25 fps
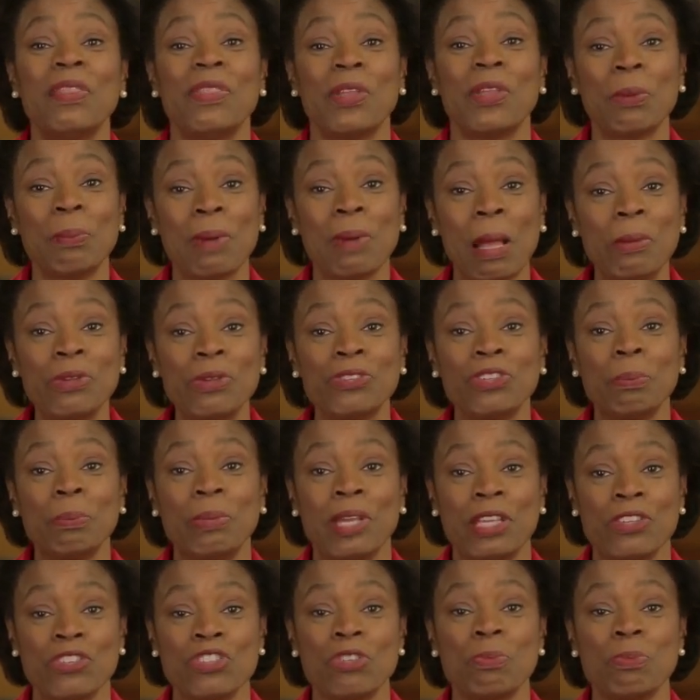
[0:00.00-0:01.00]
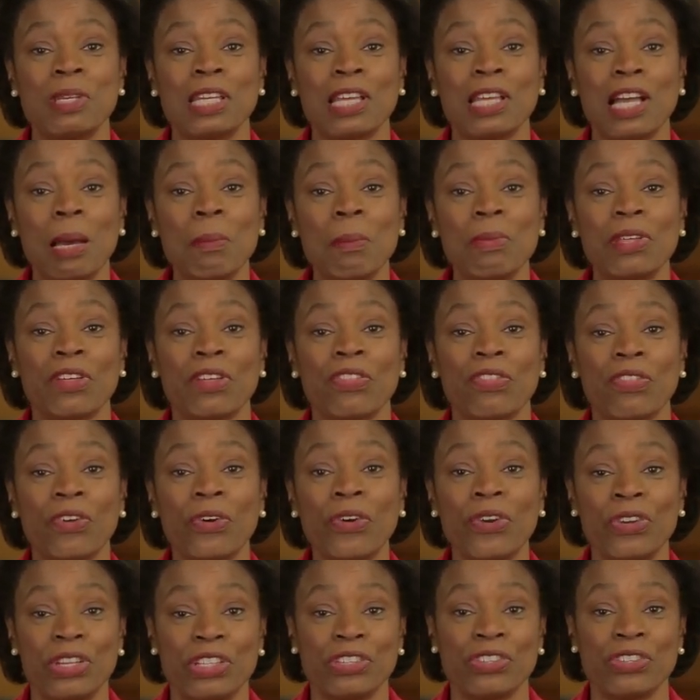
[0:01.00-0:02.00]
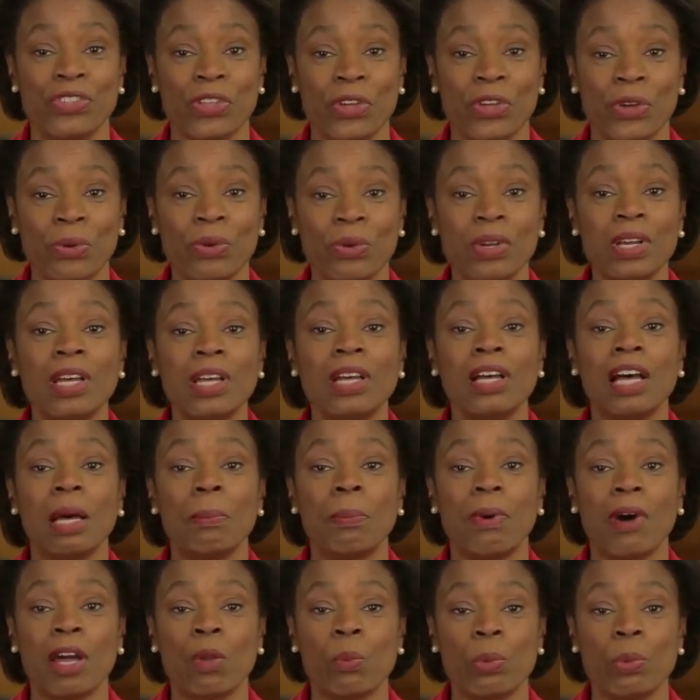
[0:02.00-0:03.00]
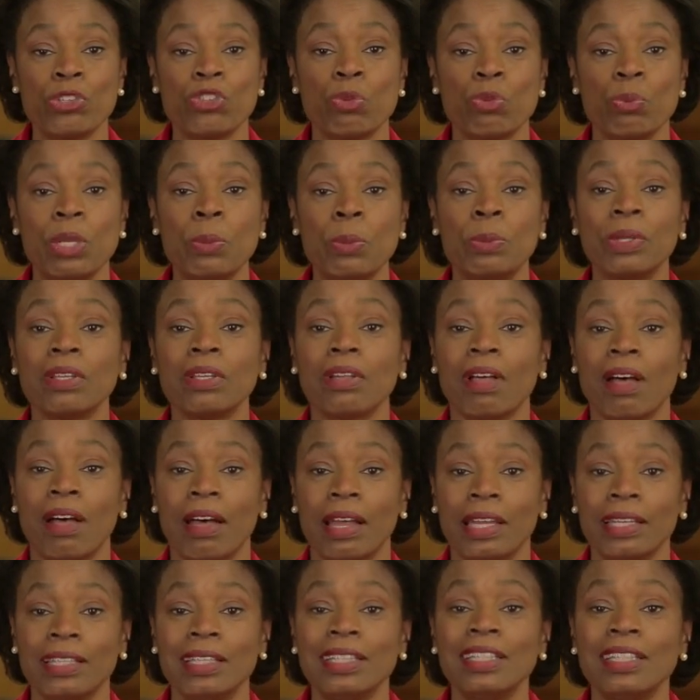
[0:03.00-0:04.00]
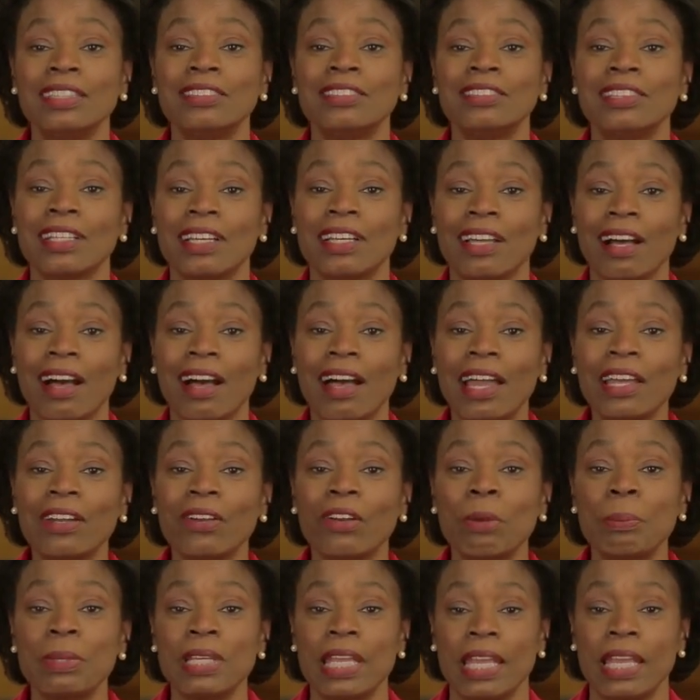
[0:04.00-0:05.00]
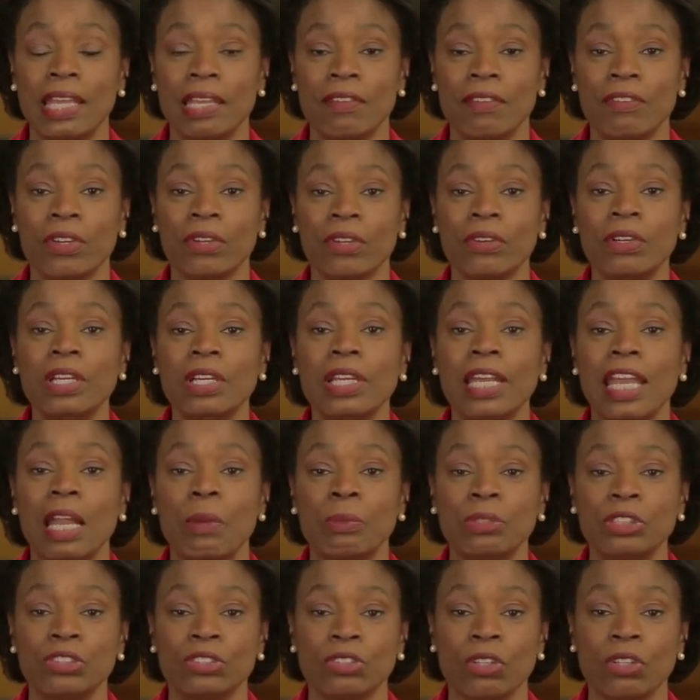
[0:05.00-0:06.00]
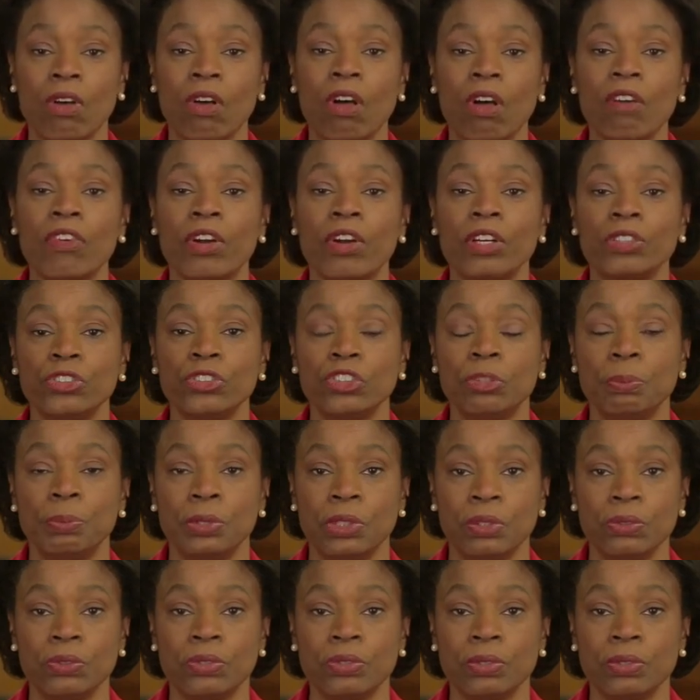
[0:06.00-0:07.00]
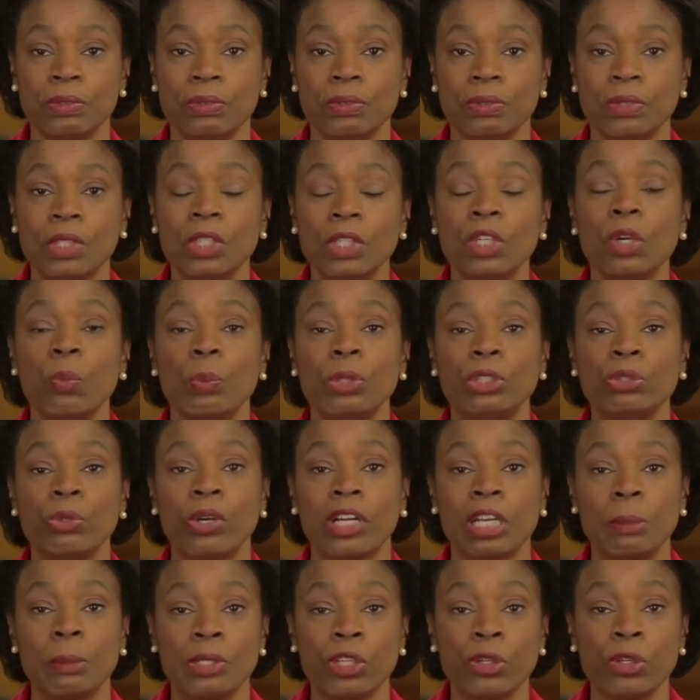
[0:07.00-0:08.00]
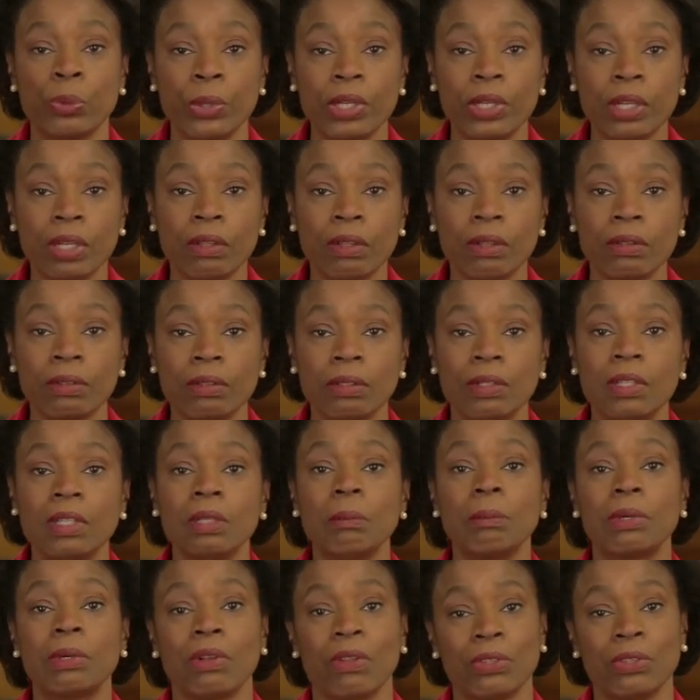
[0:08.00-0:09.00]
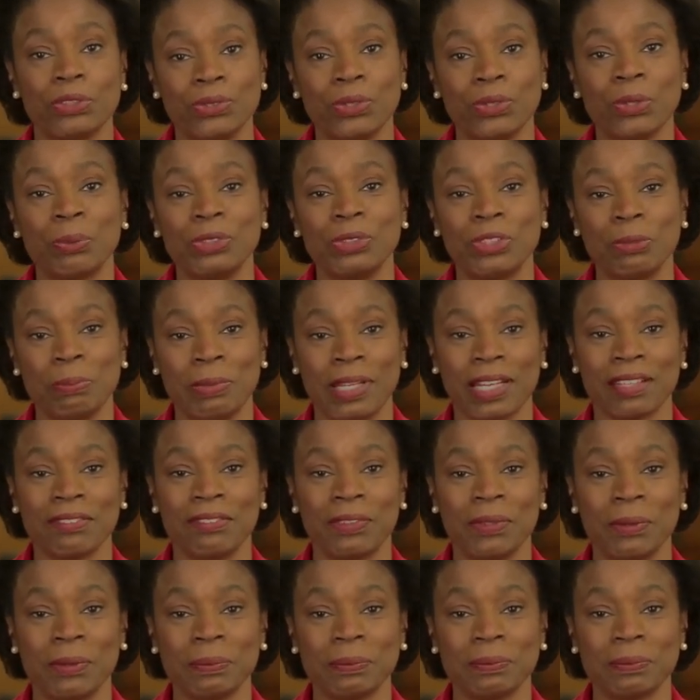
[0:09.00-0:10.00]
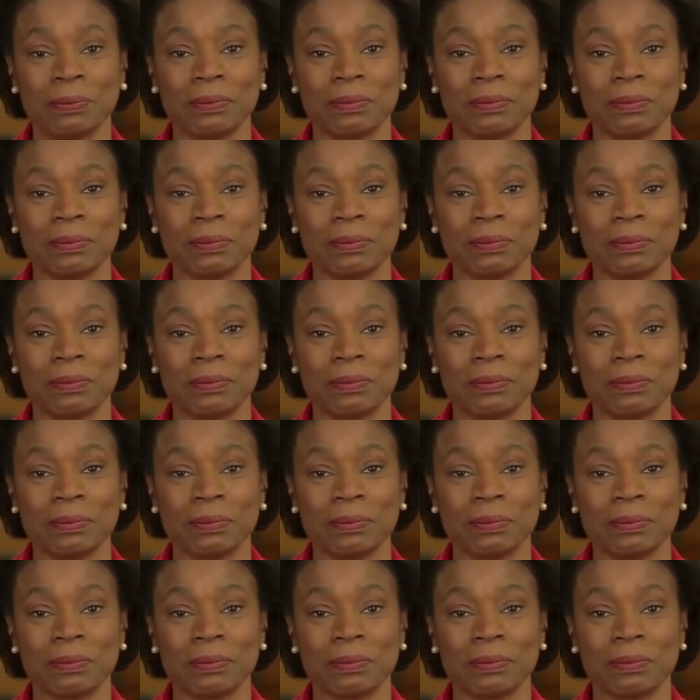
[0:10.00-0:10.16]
Their published opinions become the authorities, though, upon which we rely to guide our behavior and resolve our disputes. We try to be critical, but also respectful.